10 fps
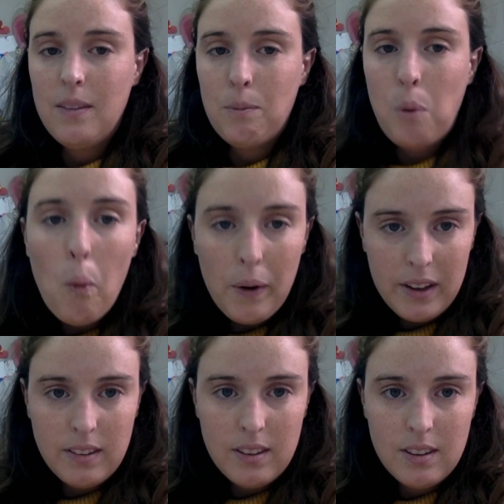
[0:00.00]

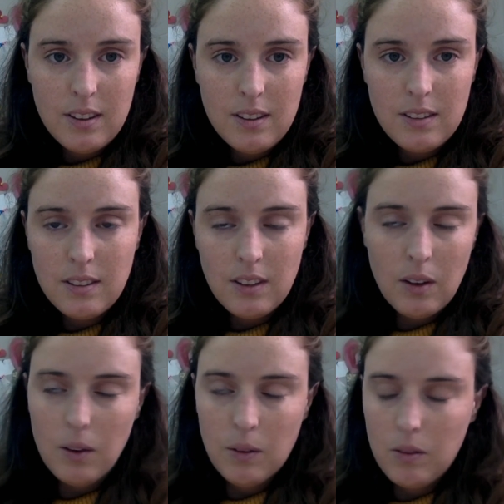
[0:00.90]
point.
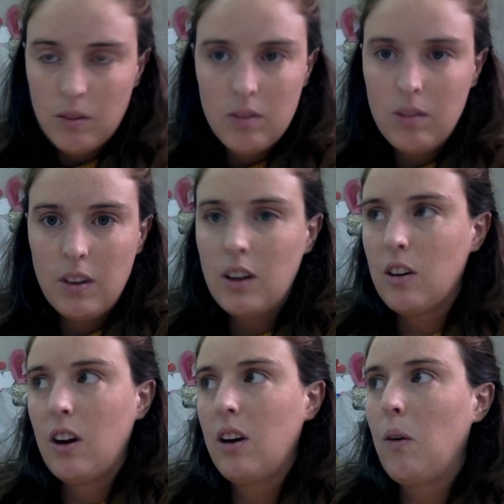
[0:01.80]
So you're
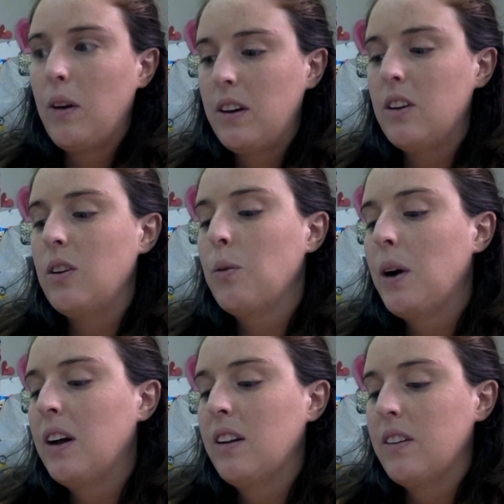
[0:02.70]
not going to do
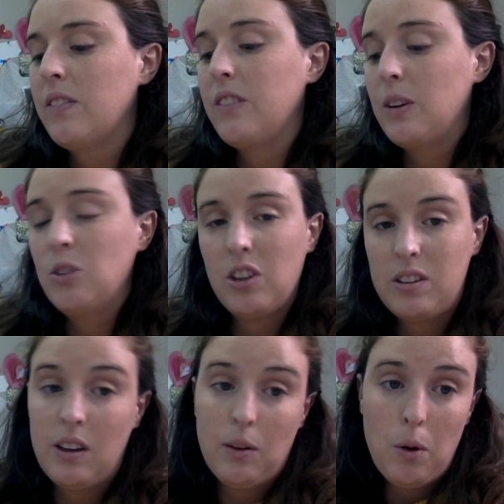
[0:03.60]
well if you
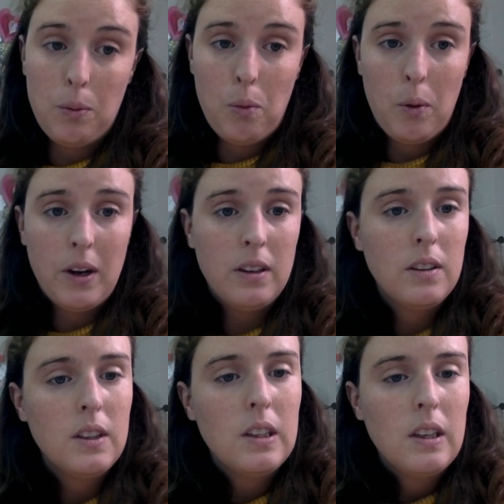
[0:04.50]
just get 1 point.
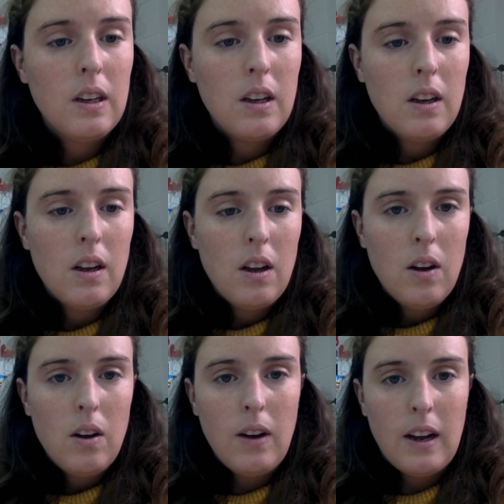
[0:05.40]

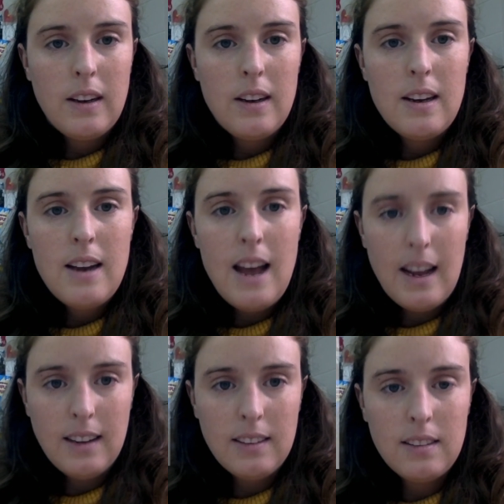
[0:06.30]
Okay,
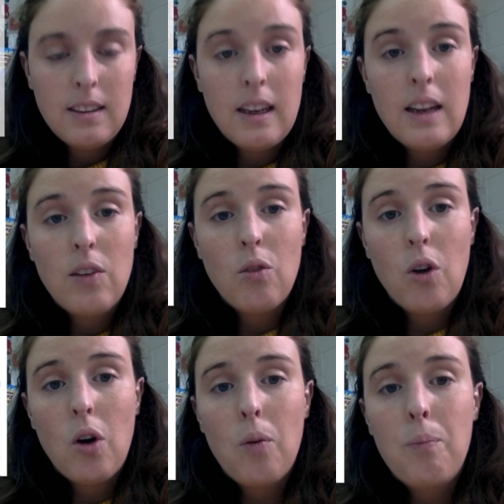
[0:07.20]
next, in
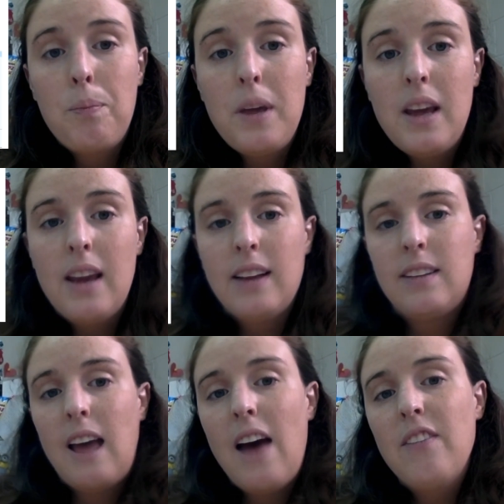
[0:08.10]
row B,
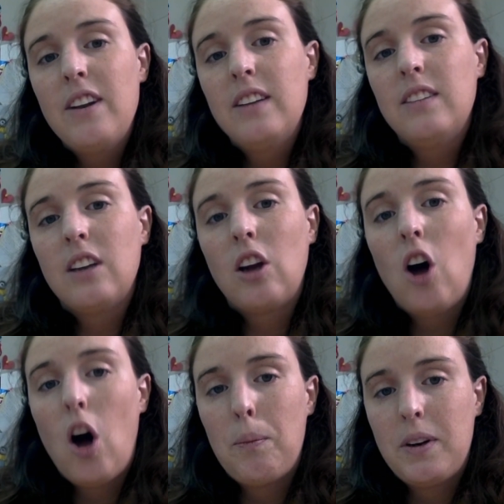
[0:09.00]
it's evidence and
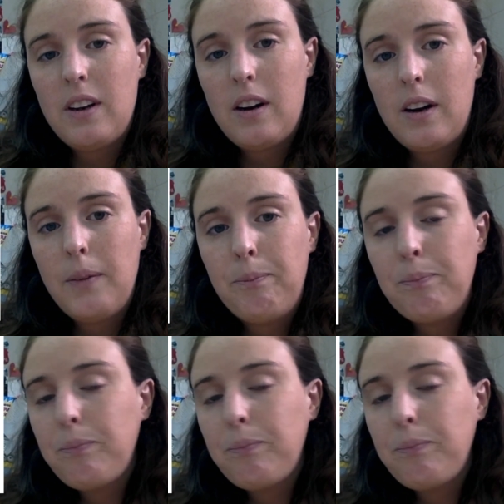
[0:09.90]
commentary.